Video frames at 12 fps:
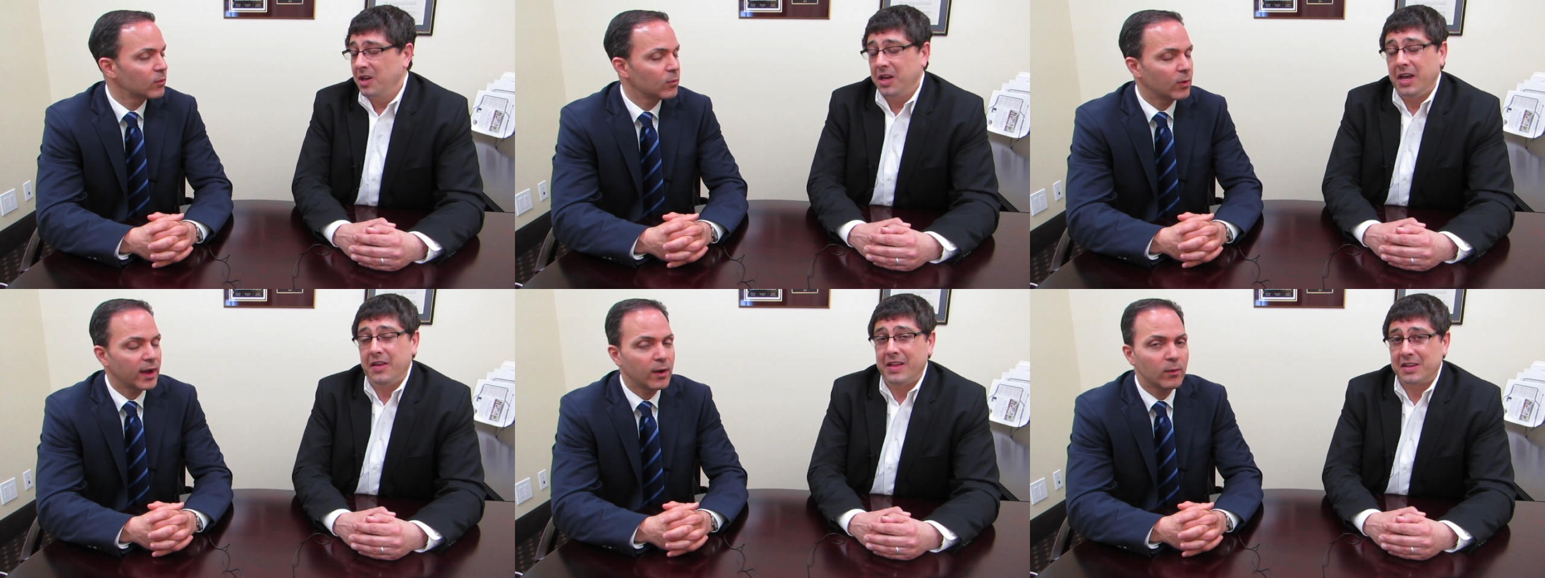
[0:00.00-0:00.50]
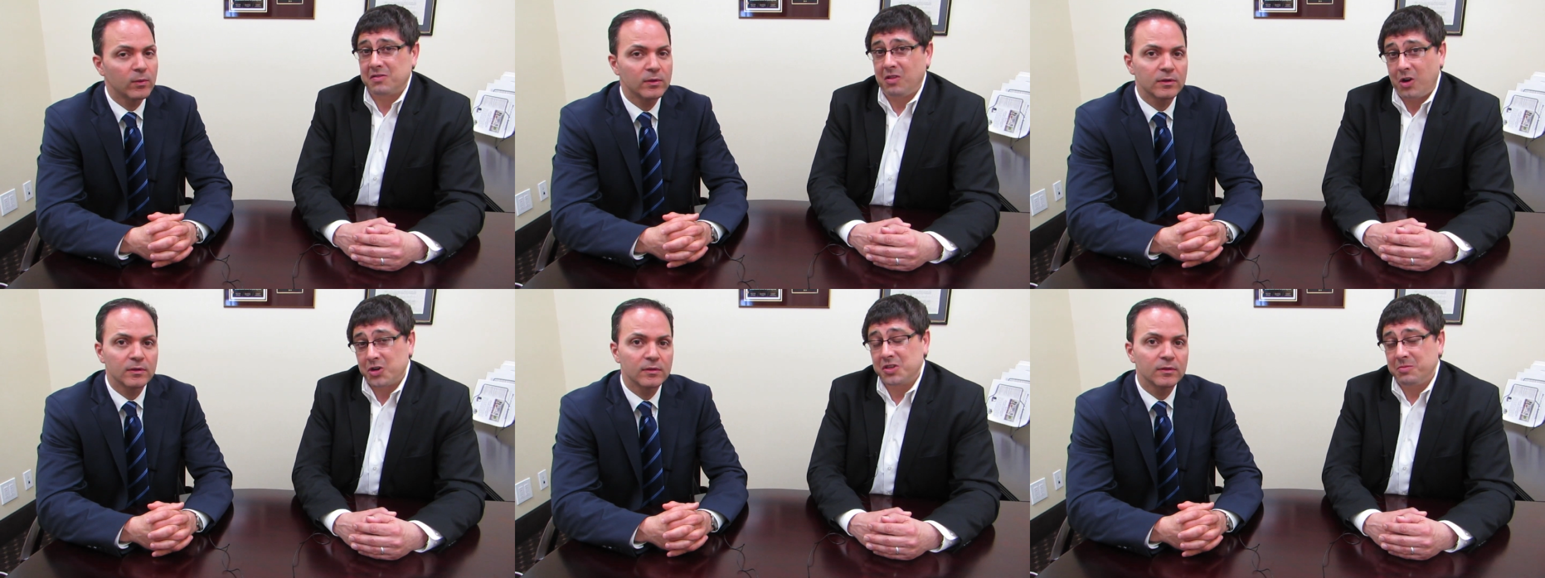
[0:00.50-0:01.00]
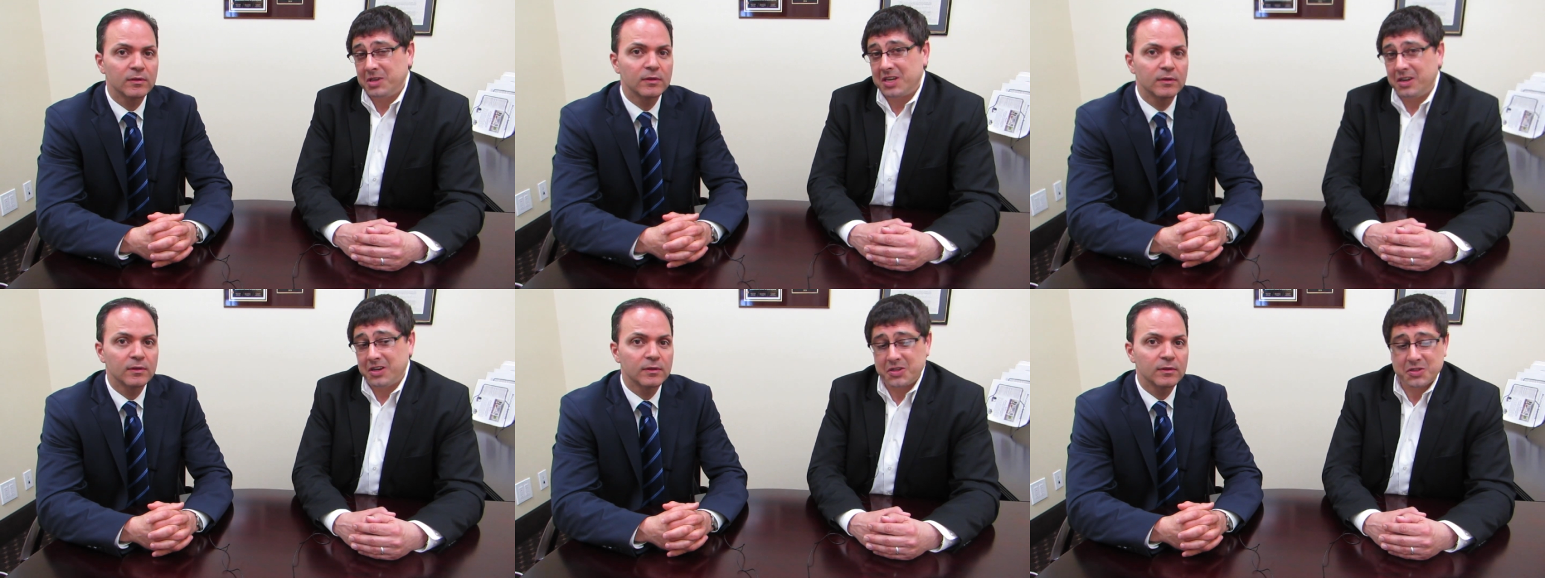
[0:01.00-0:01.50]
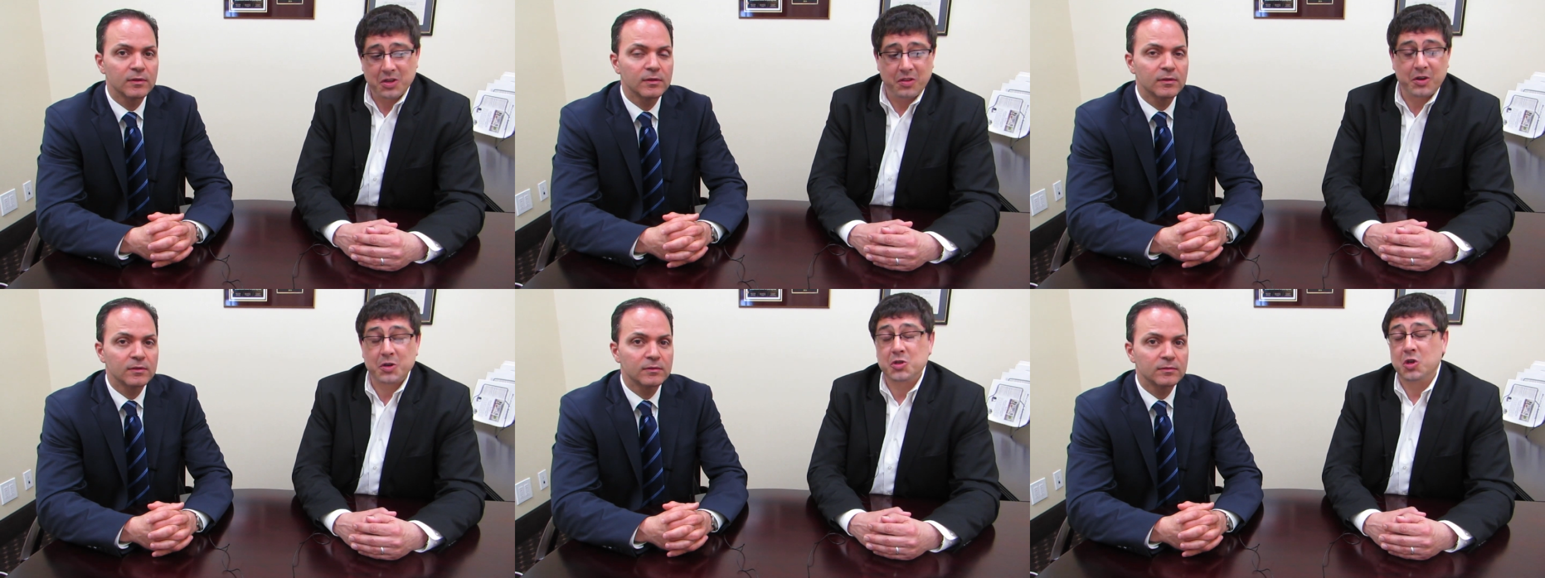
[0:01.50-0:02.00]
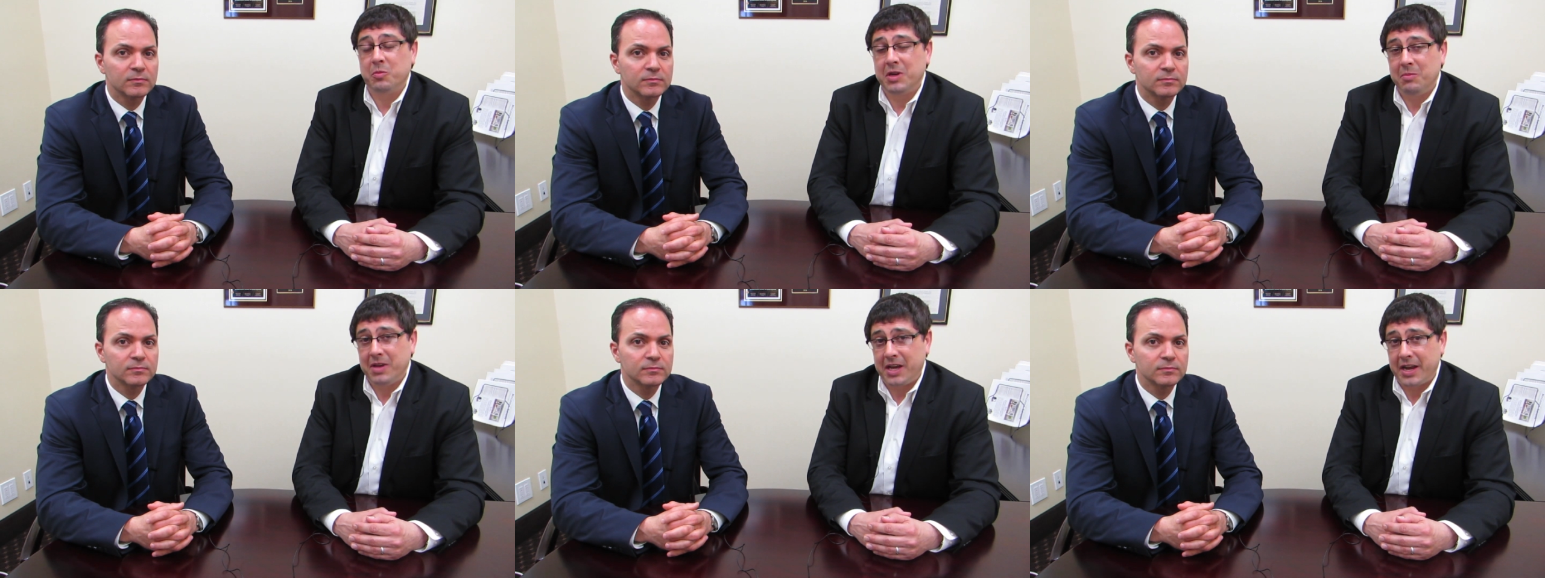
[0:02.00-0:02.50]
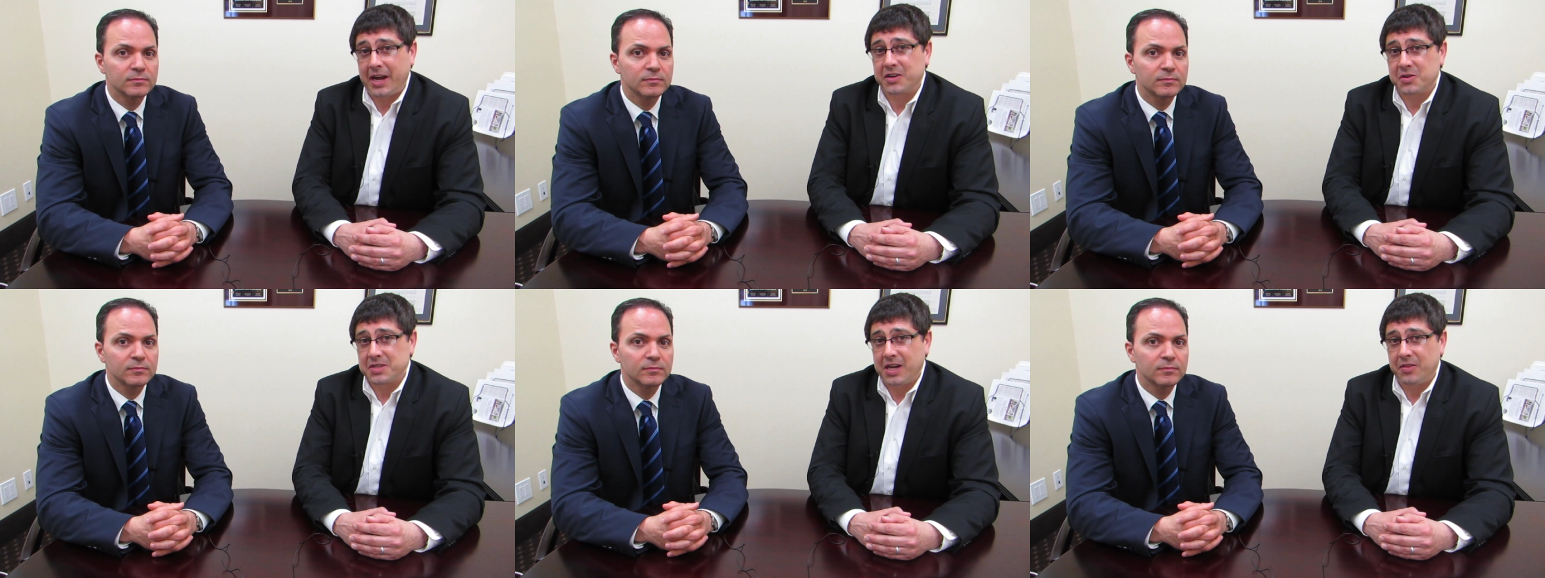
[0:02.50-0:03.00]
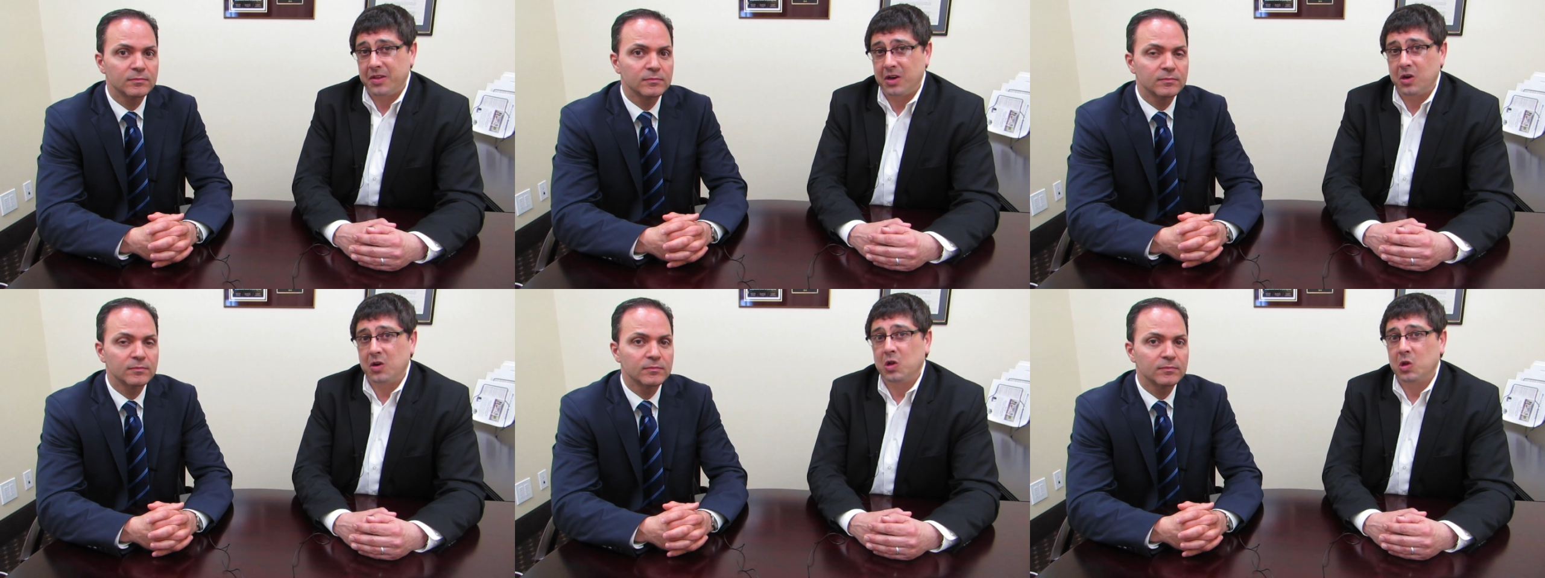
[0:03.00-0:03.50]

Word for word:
Speaker 1: Wow. And that's largely because there are so many bad actors out there